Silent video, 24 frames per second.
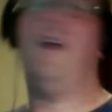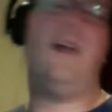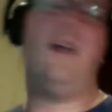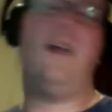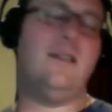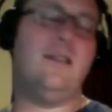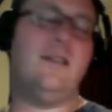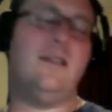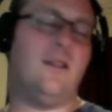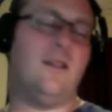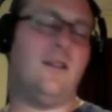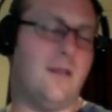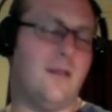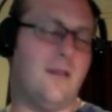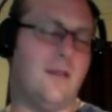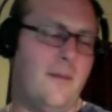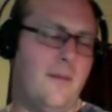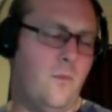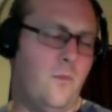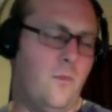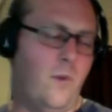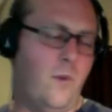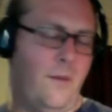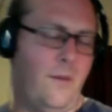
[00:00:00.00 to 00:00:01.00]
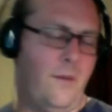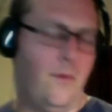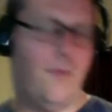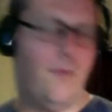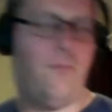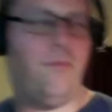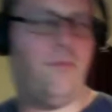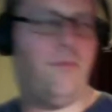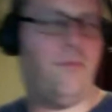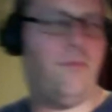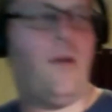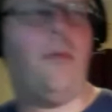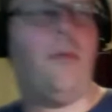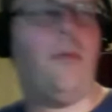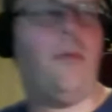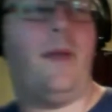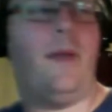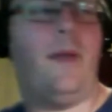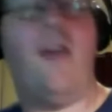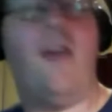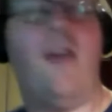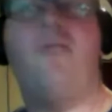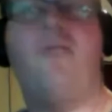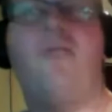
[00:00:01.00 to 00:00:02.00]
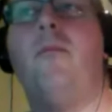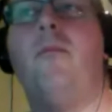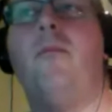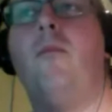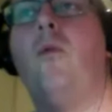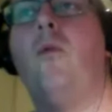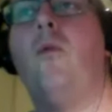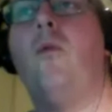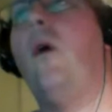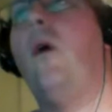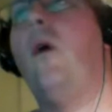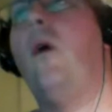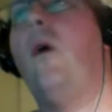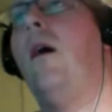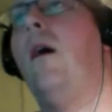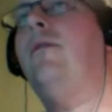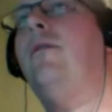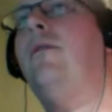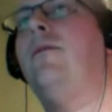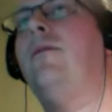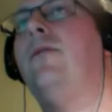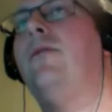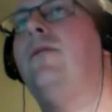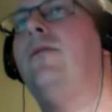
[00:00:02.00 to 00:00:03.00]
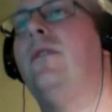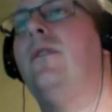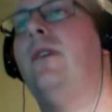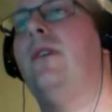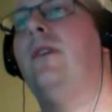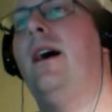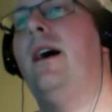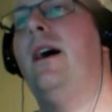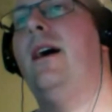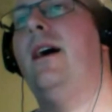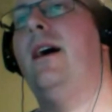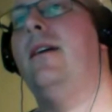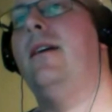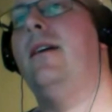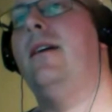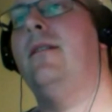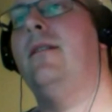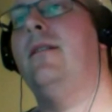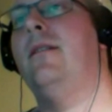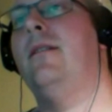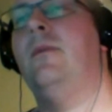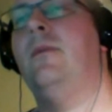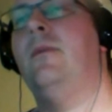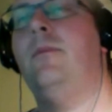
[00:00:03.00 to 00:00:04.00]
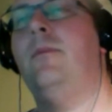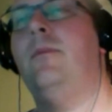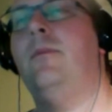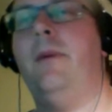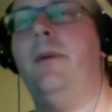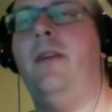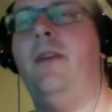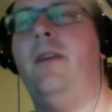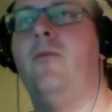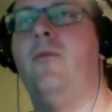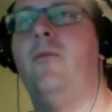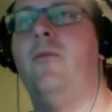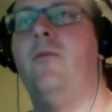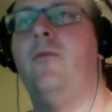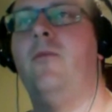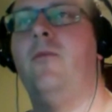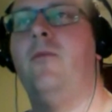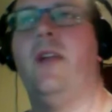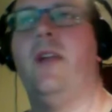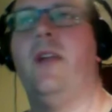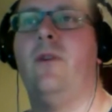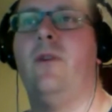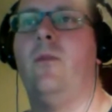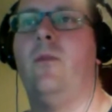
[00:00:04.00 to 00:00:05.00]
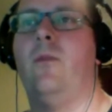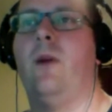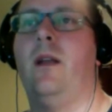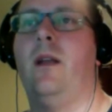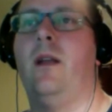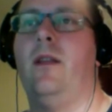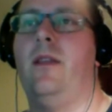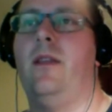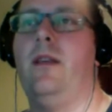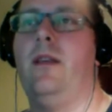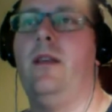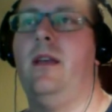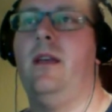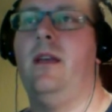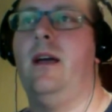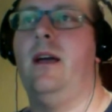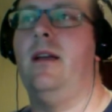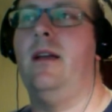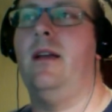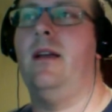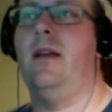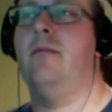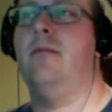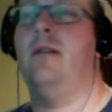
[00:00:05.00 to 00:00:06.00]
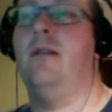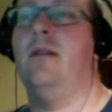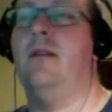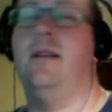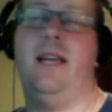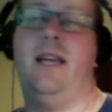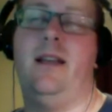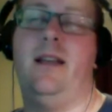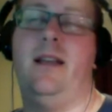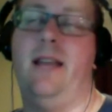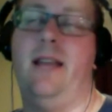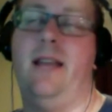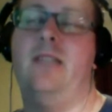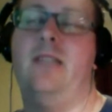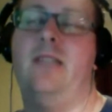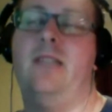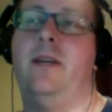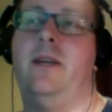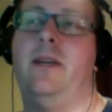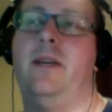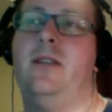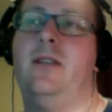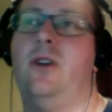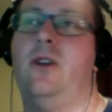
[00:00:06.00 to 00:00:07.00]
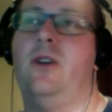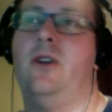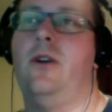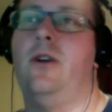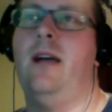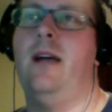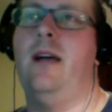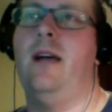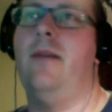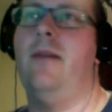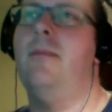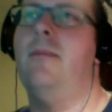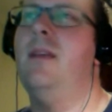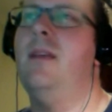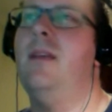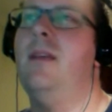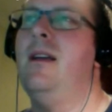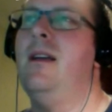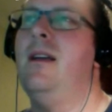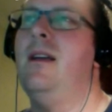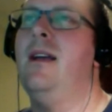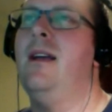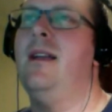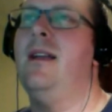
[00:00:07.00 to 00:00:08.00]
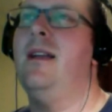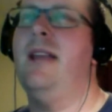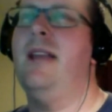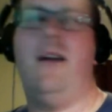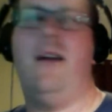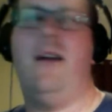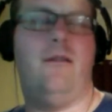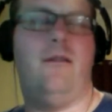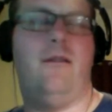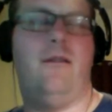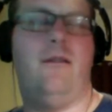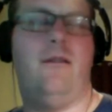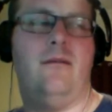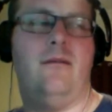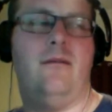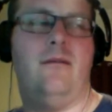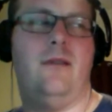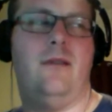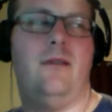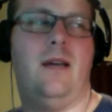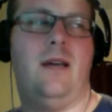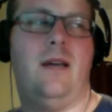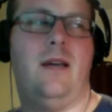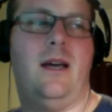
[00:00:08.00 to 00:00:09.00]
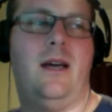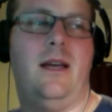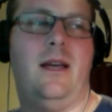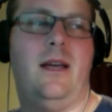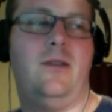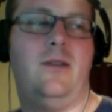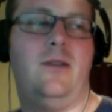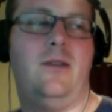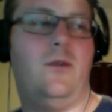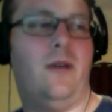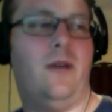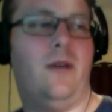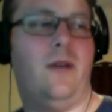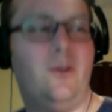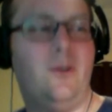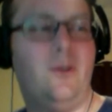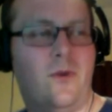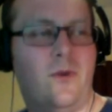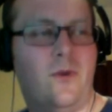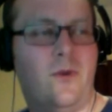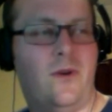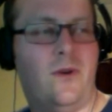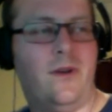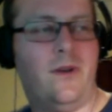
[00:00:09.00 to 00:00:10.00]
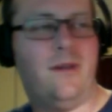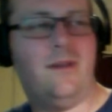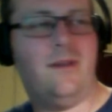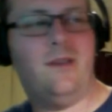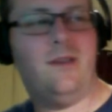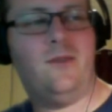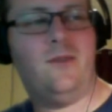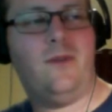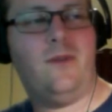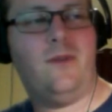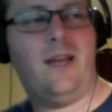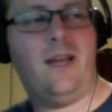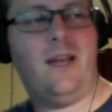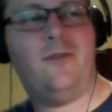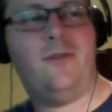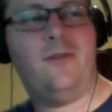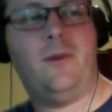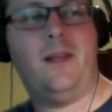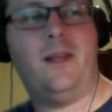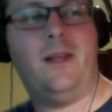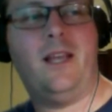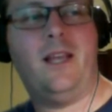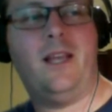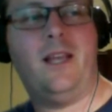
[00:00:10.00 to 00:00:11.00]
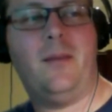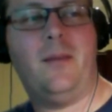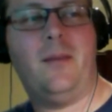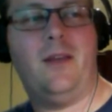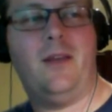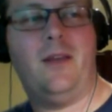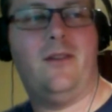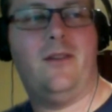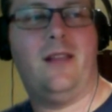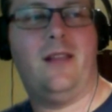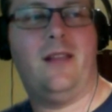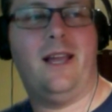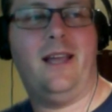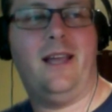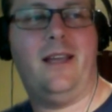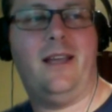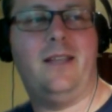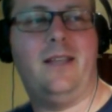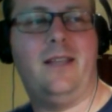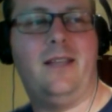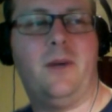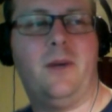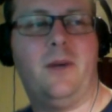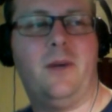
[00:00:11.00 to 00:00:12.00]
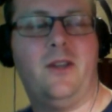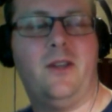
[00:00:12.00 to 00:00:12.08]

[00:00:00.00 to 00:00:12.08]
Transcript: So look, we will probably have more for we'll probably have more on Android One in the I'd say in next week's show. Now, is your Android One coming on like express